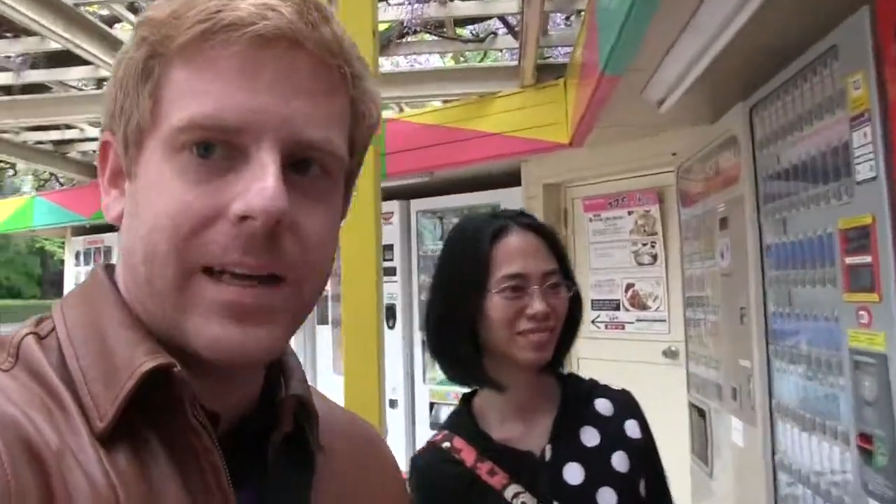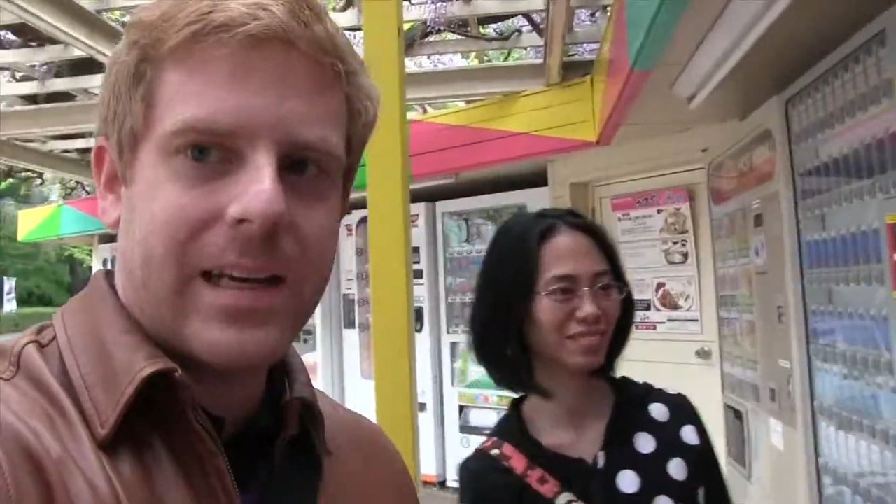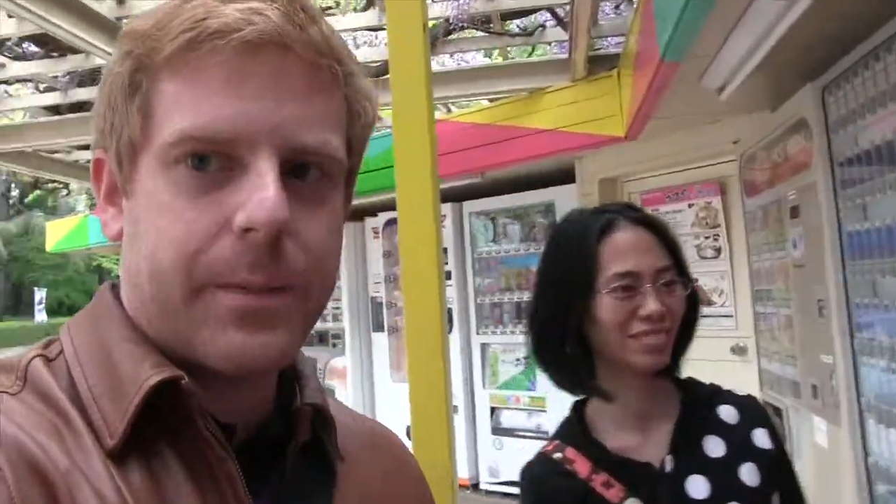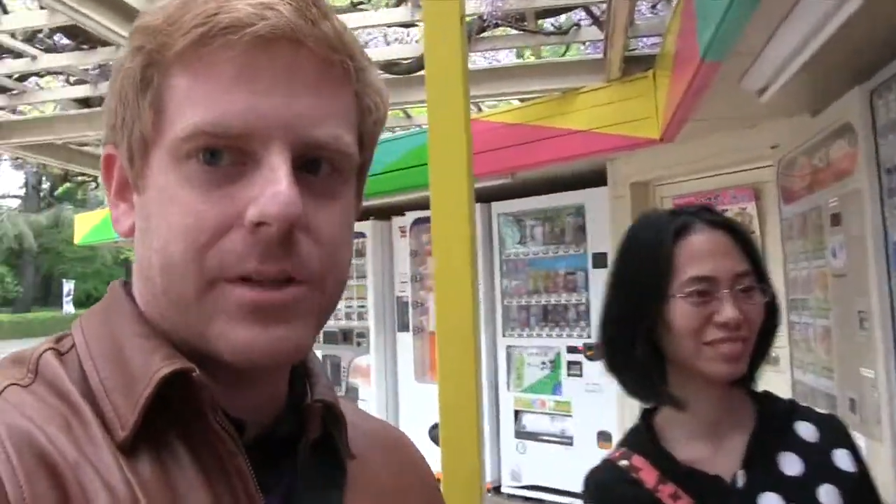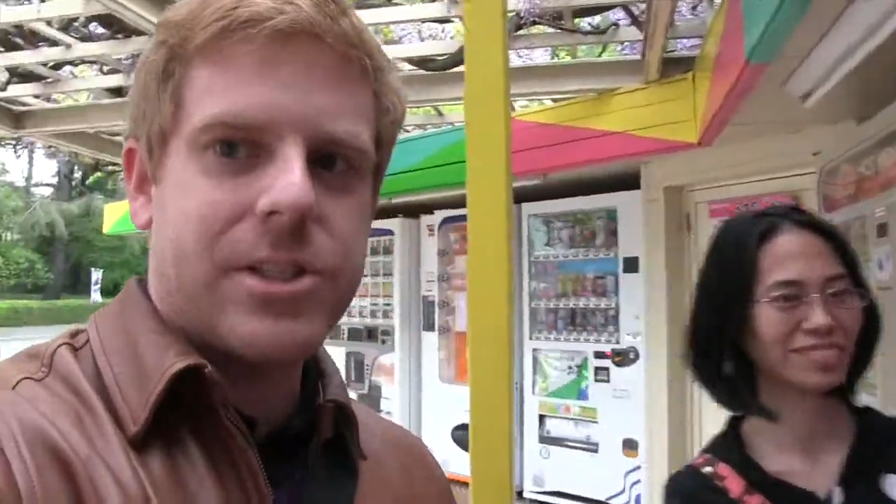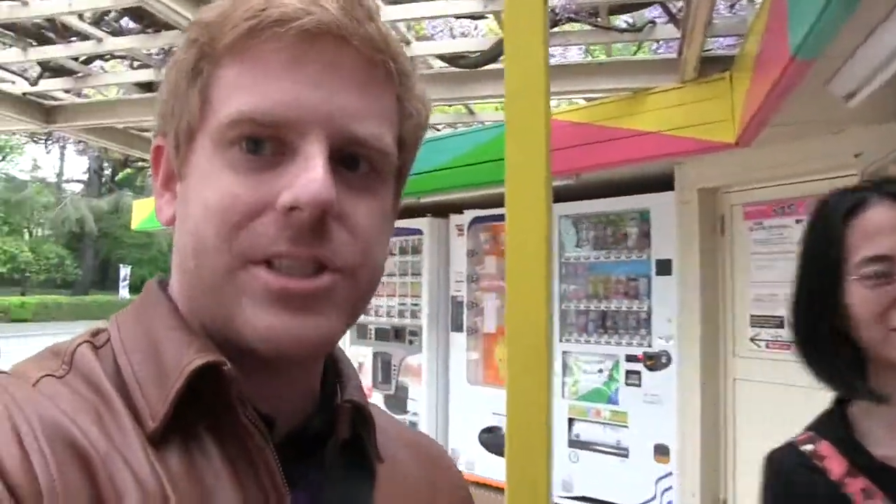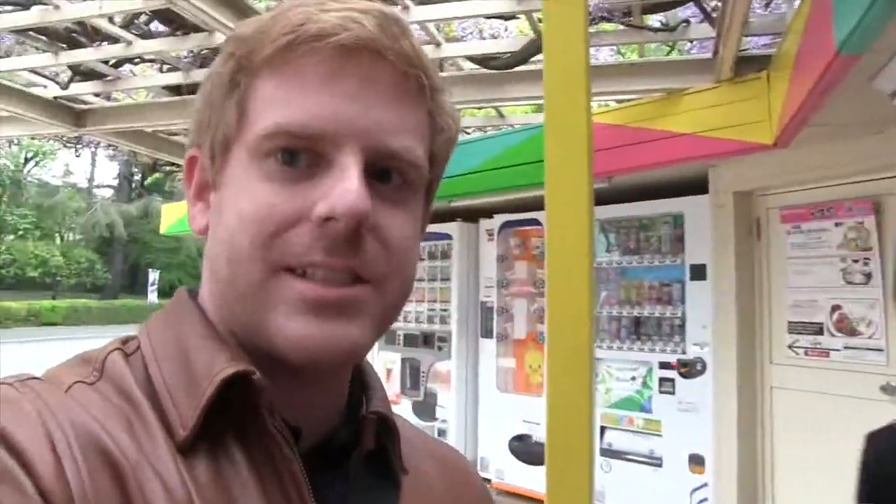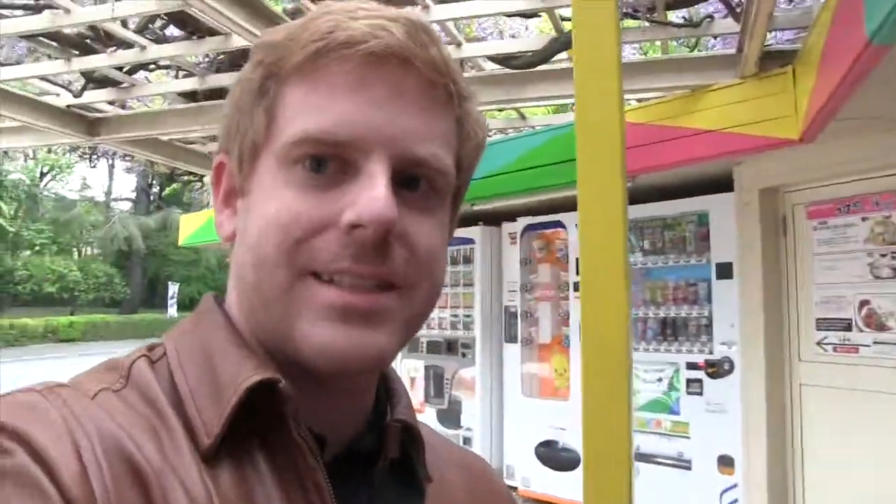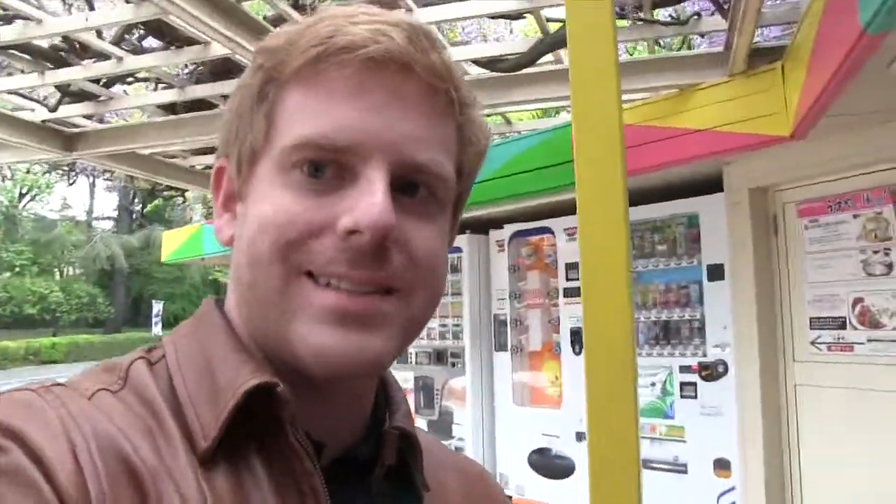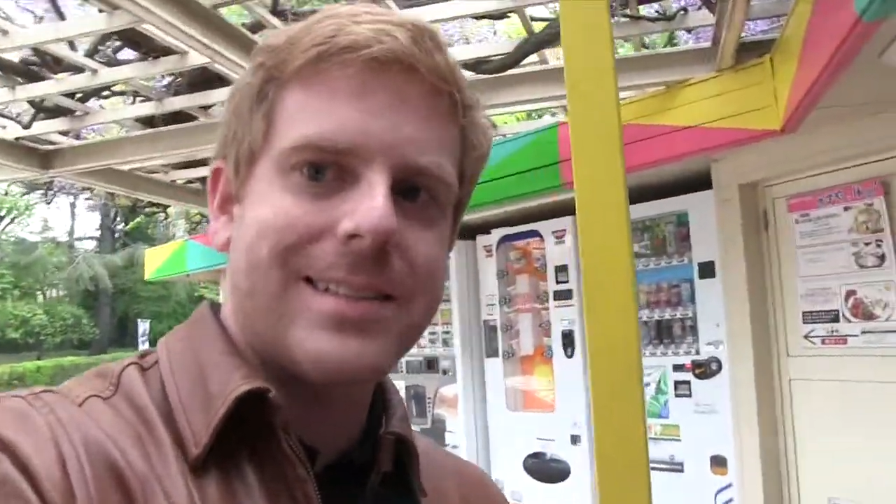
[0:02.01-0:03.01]
vending
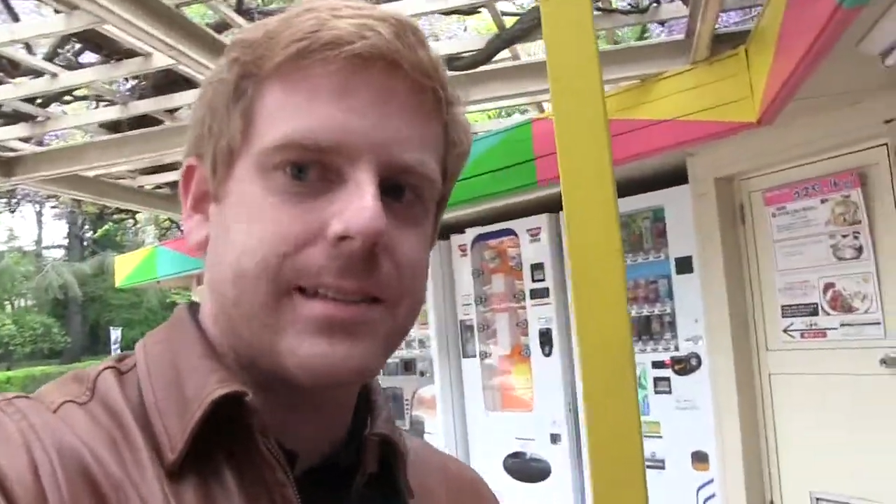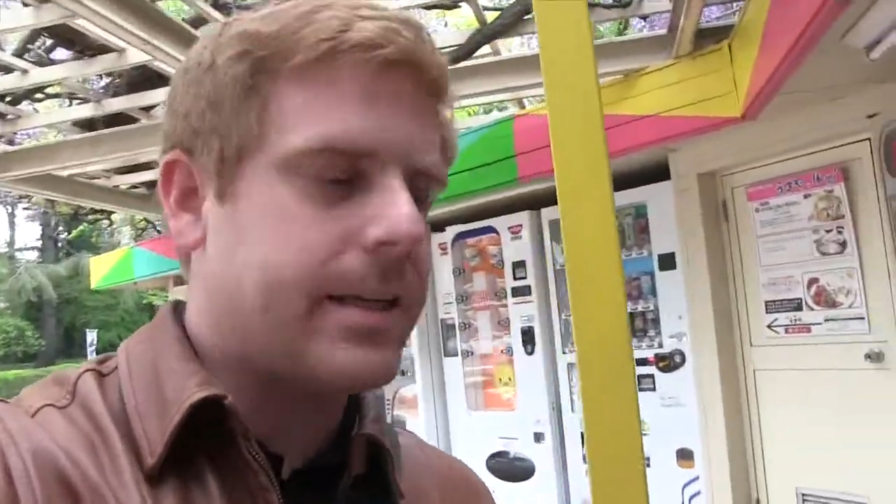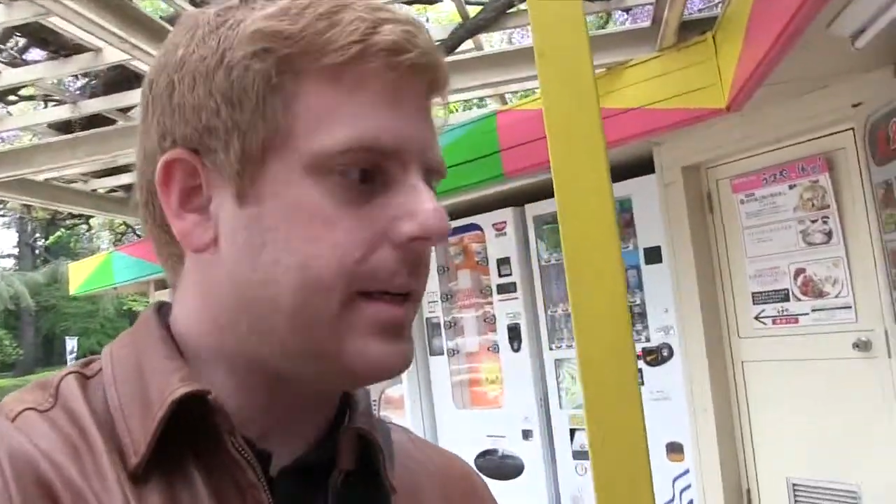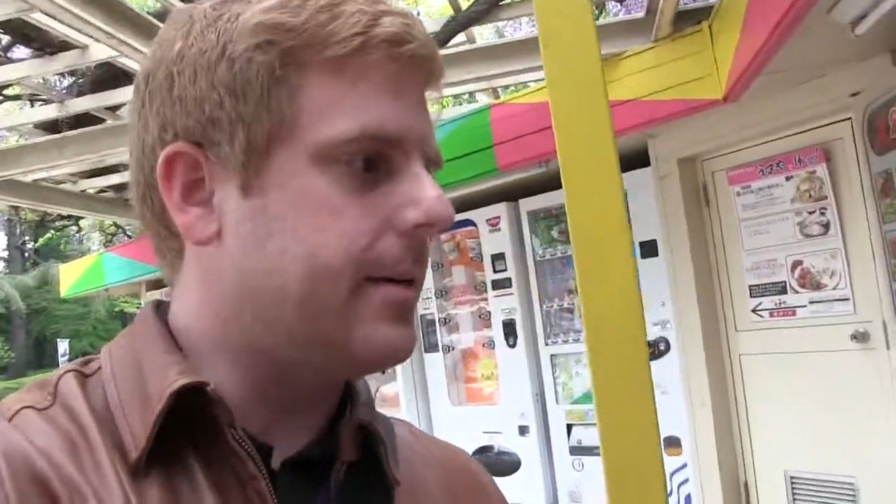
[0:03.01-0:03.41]
machines